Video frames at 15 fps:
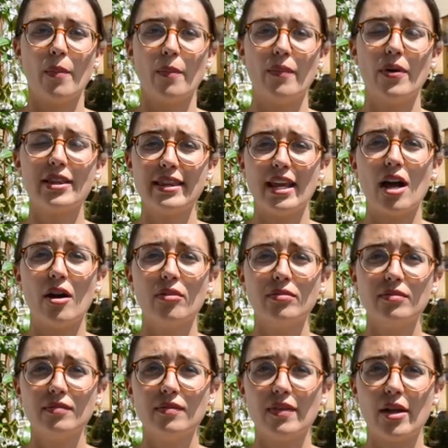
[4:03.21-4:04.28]
But now
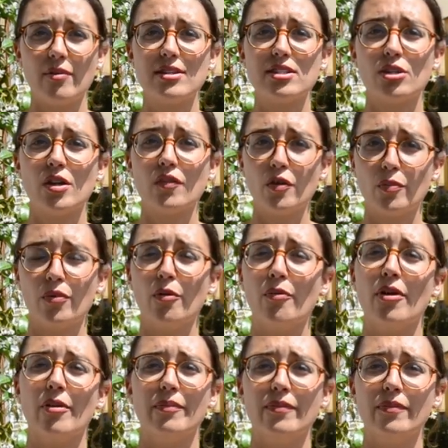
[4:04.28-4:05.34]
there is another
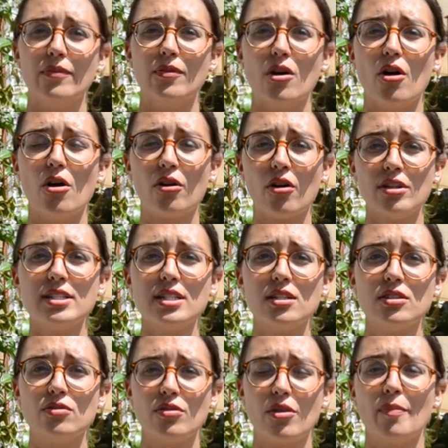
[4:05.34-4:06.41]
problem. According
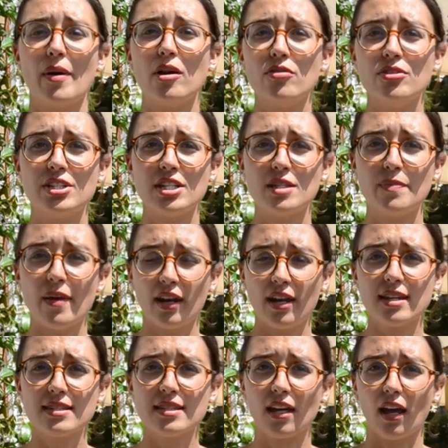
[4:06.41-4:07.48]
to the biologist
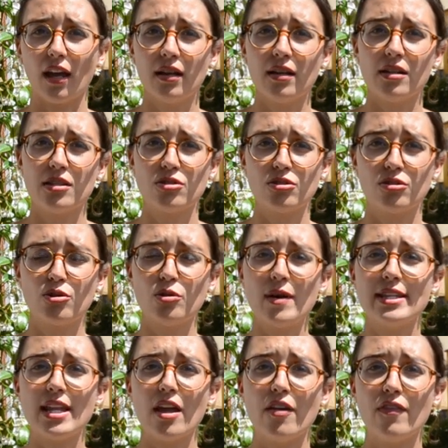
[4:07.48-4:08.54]
Bernard Serret, scuba
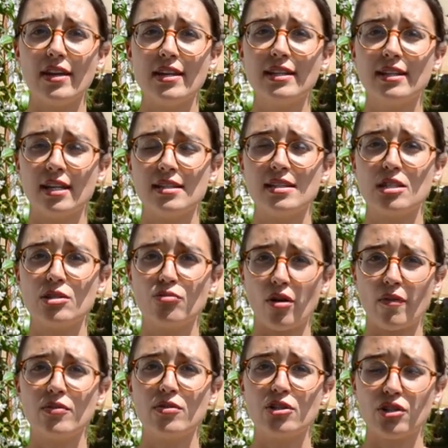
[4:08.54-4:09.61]
diving can
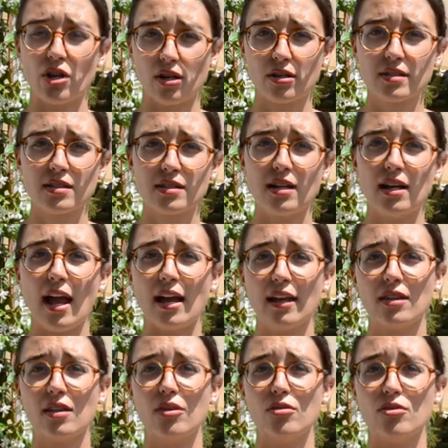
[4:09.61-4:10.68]
disrupt sharks, like
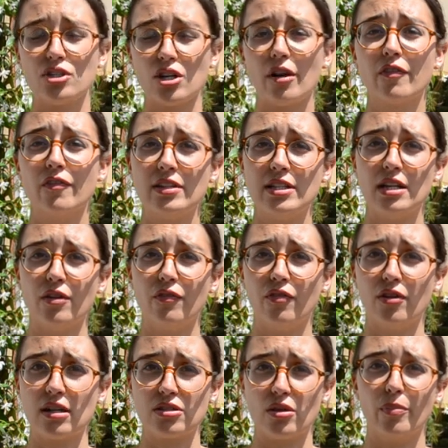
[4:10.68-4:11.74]
the shark feeding,
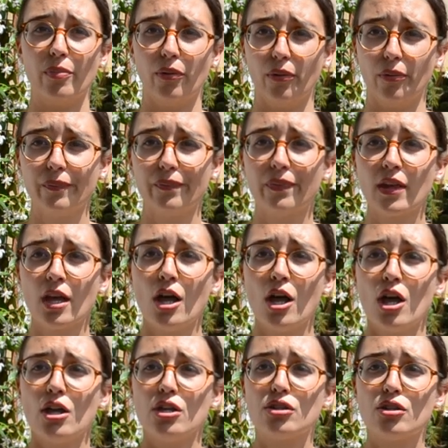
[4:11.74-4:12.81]
for example.
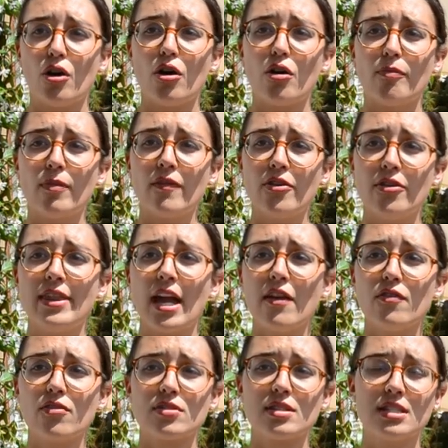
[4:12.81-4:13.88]
So, with the
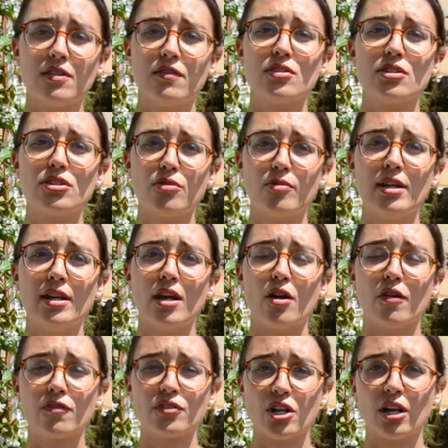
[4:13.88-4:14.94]
diverse Steven Serena
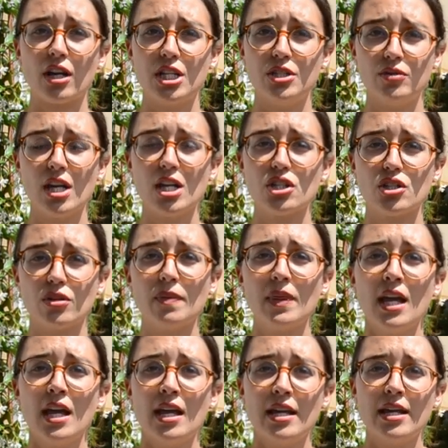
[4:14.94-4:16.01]
of shark education,
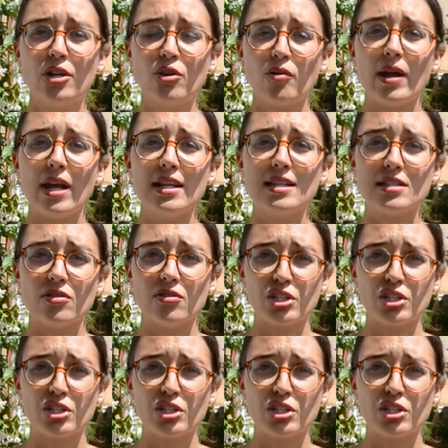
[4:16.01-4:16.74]
he creates a